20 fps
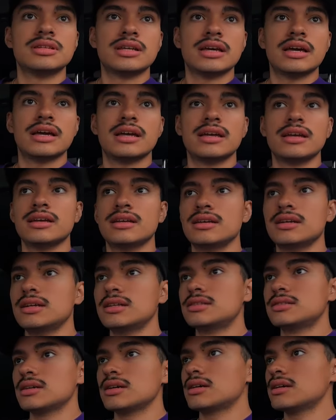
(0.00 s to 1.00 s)
of the day.
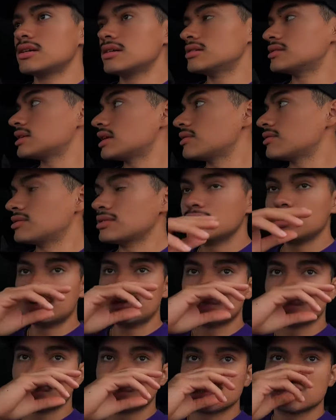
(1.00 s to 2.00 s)
It's uh, it's out in
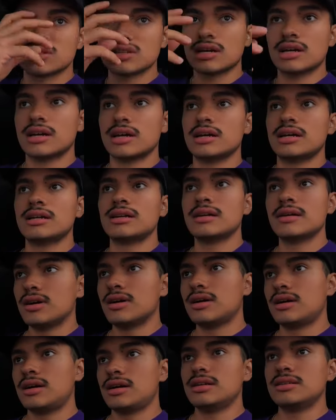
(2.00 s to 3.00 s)
Oceanside.
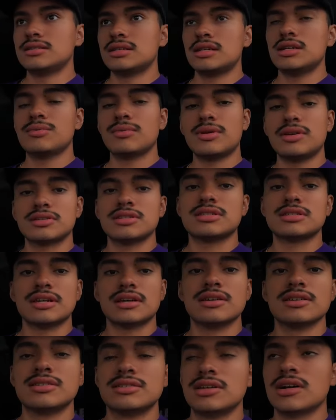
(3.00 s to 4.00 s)
Uh, he said he wants to
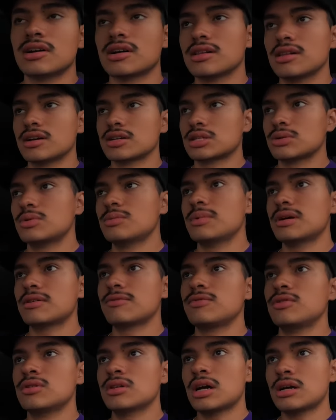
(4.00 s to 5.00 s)
sell his dunk collection. We
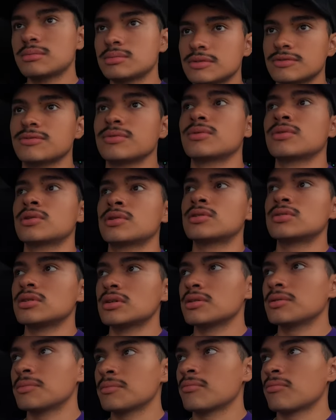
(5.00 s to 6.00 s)
met a few times before,
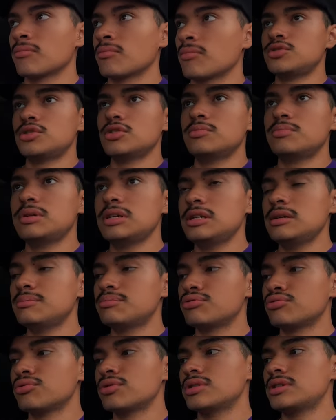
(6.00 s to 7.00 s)
so should be
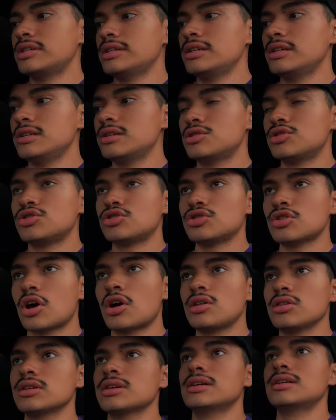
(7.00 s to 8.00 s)
pretty
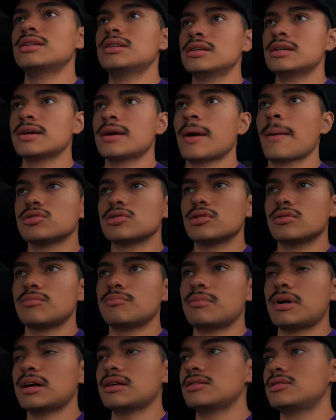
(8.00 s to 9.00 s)
solid. Also,
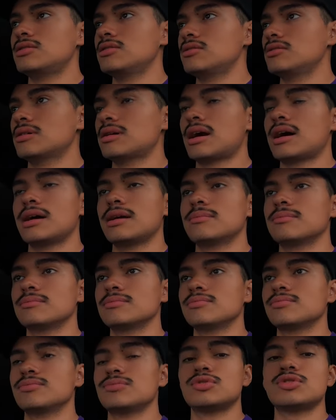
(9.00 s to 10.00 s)
my dude, I am